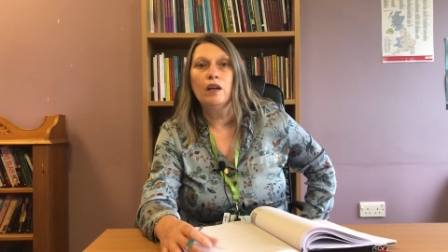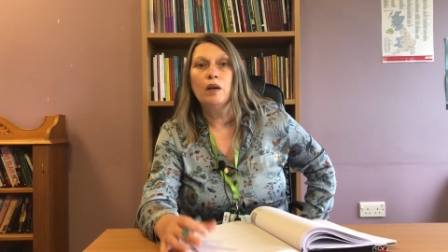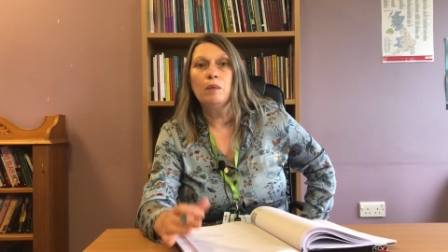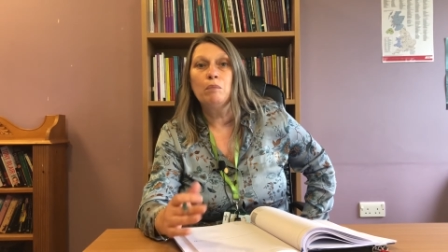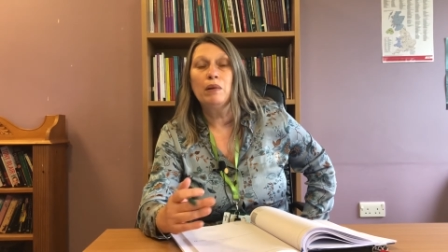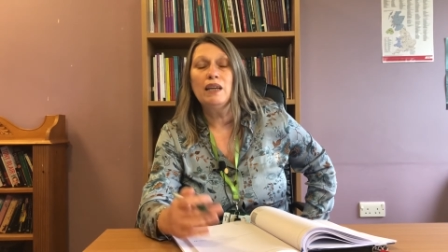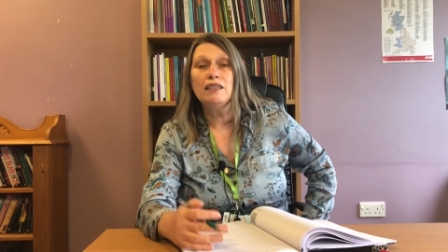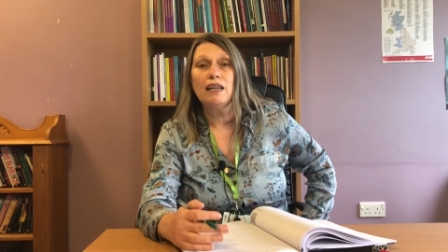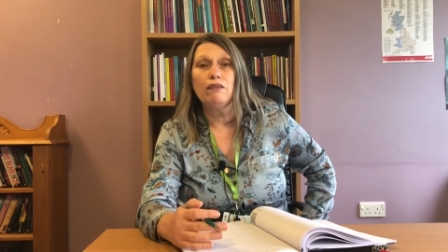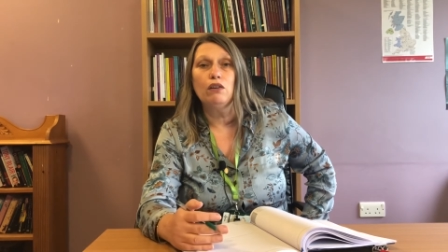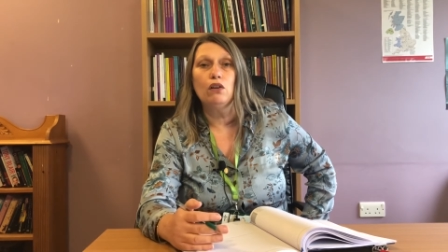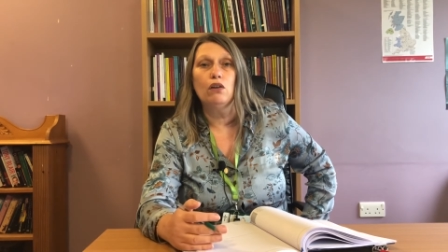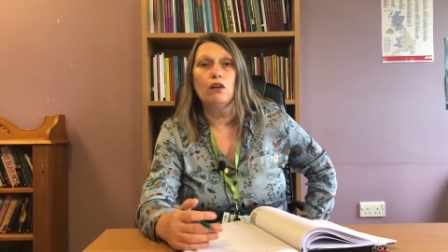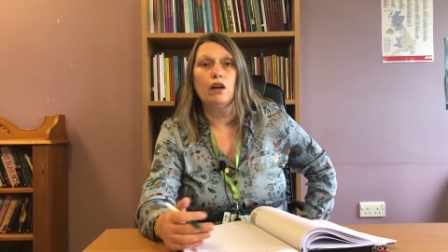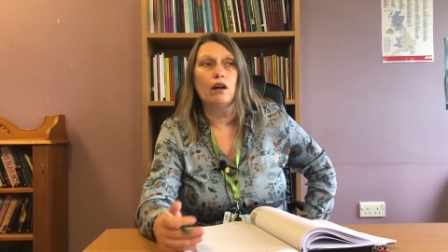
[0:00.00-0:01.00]
Please have a
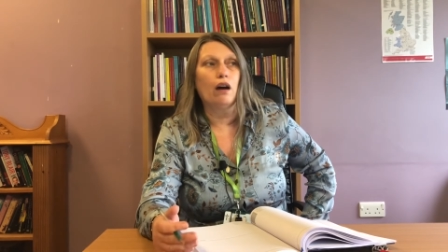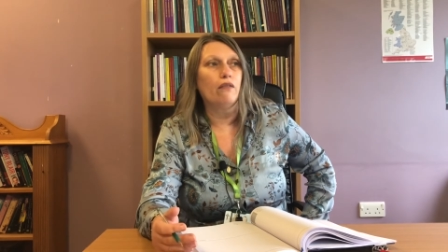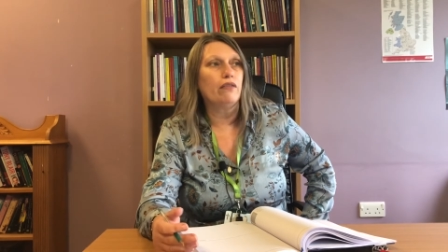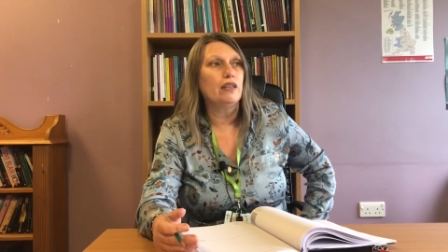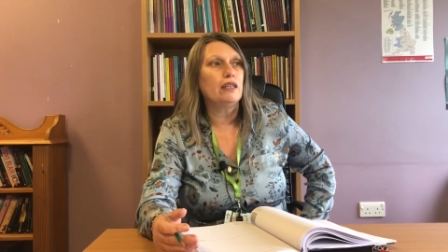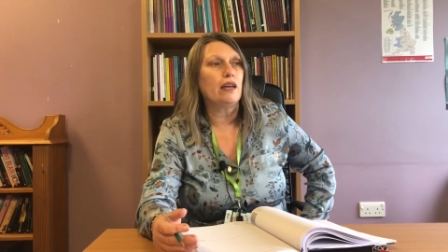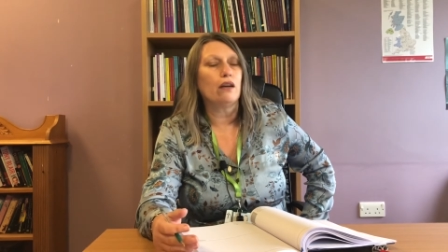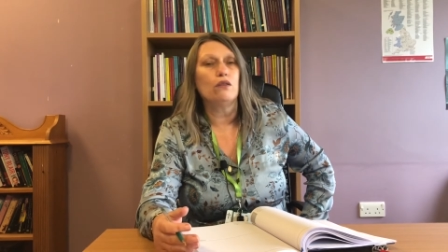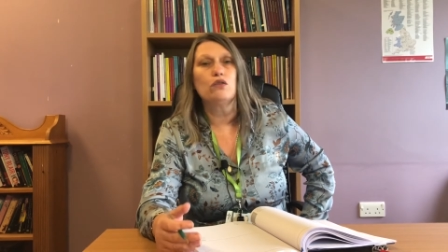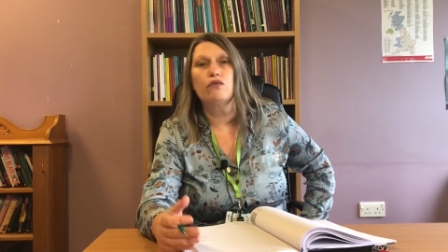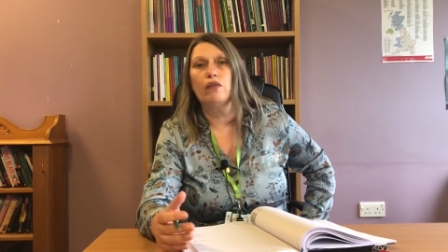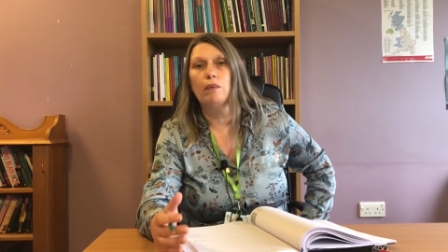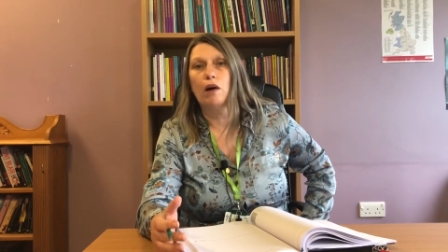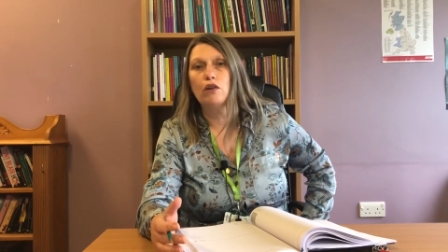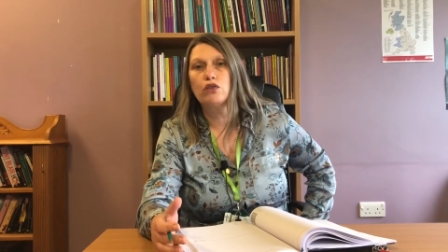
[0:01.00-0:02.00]
look at our videos
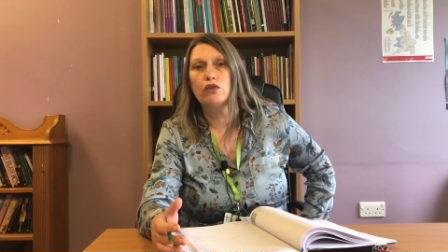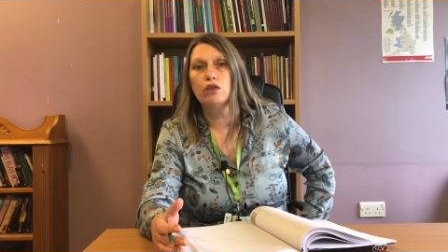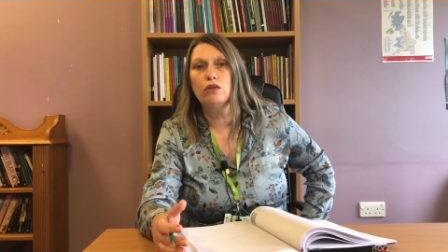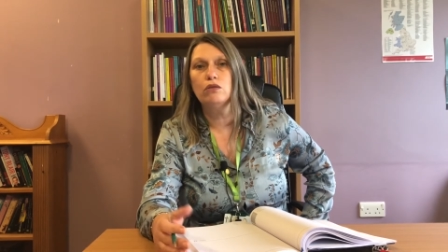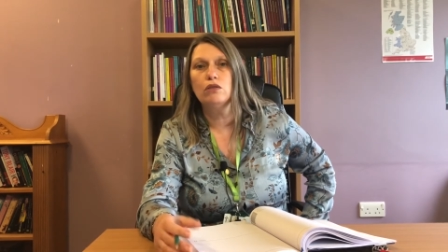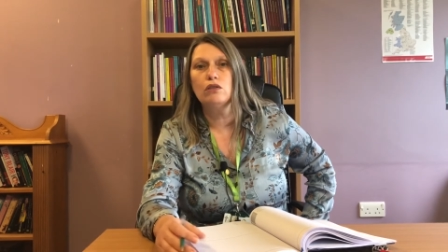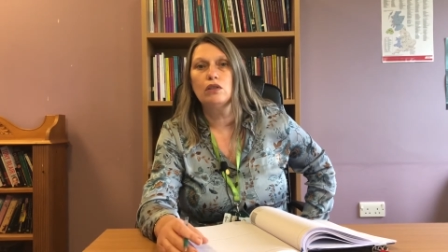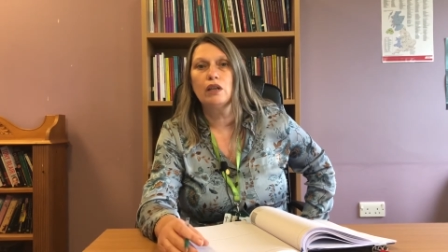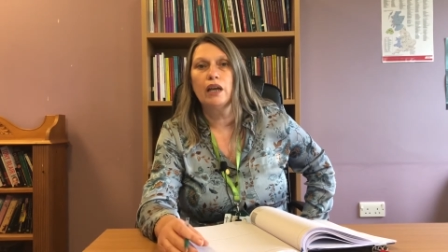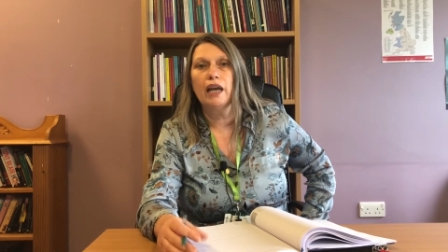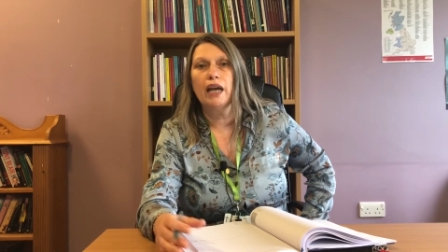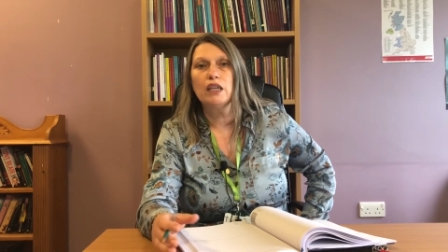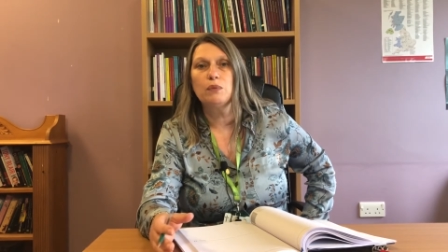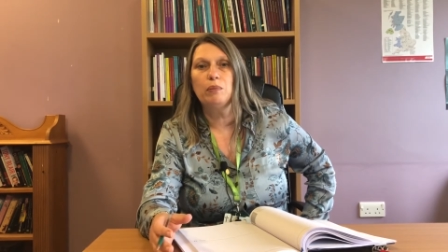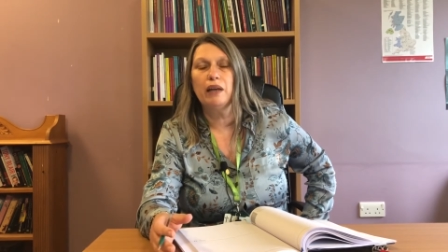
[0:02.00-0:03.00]
from our students
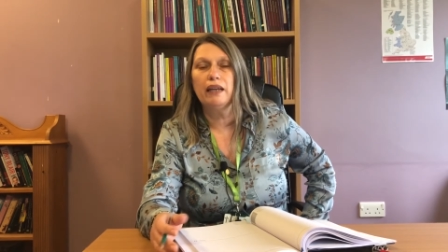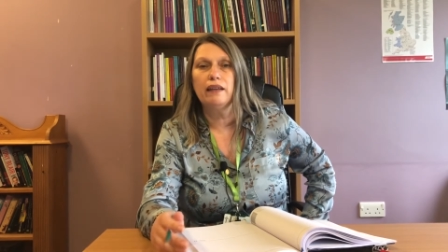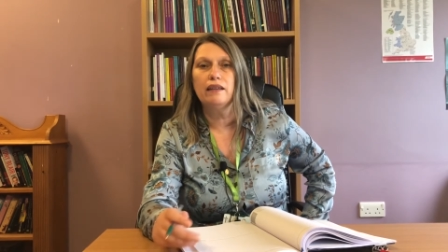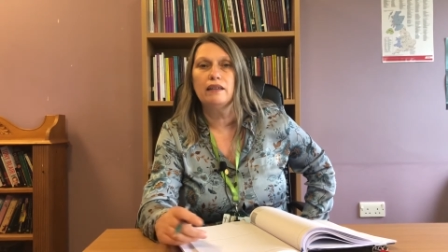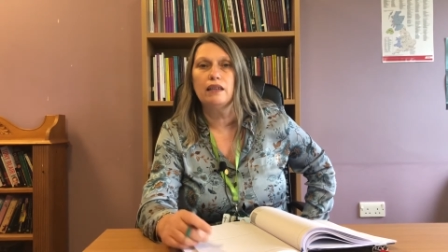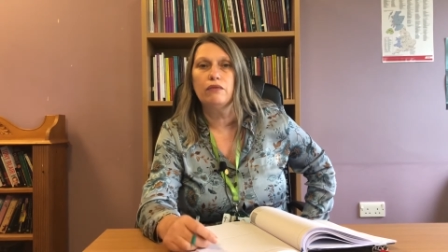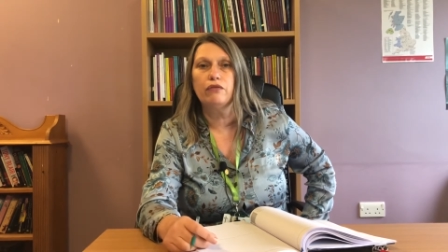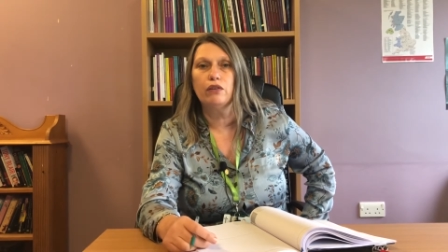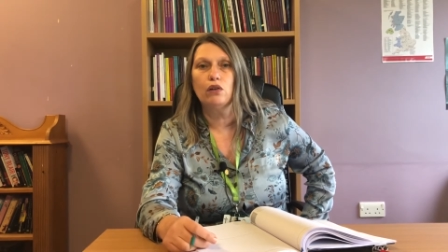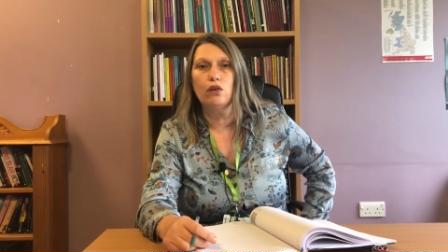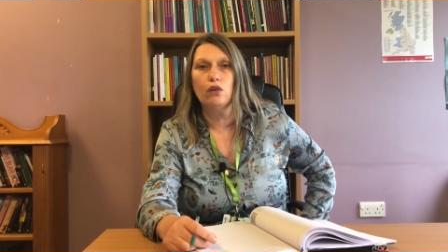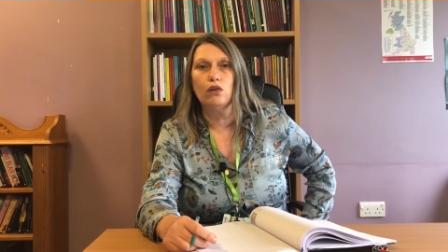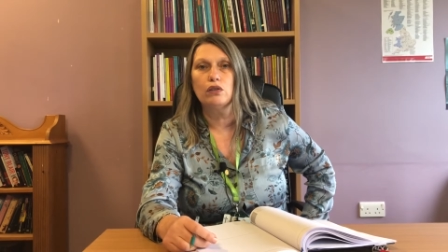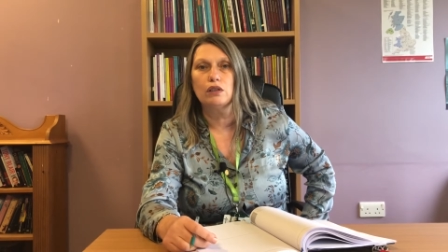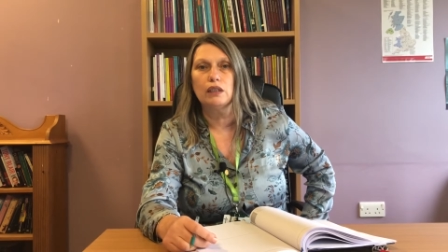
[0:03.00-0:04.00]
explaining the different
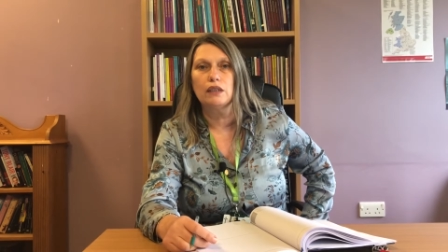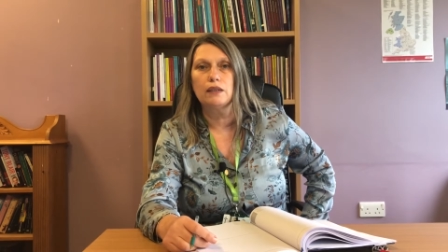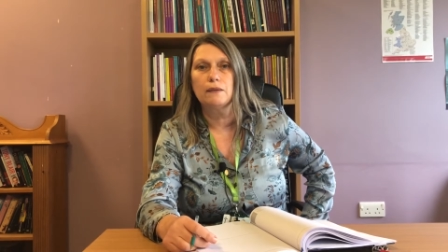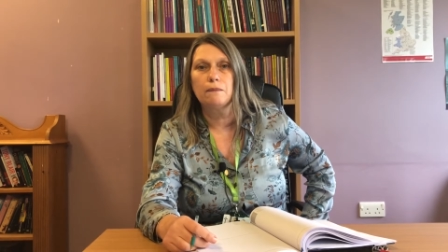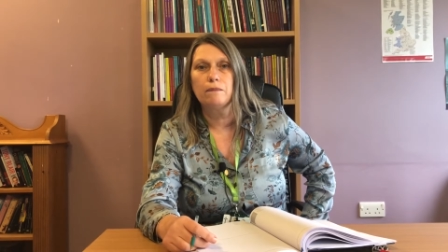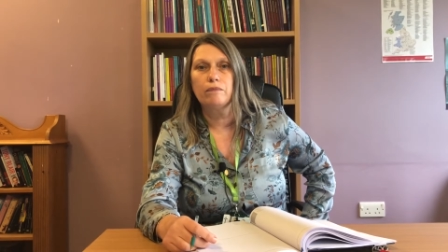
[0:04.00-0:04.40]
courses.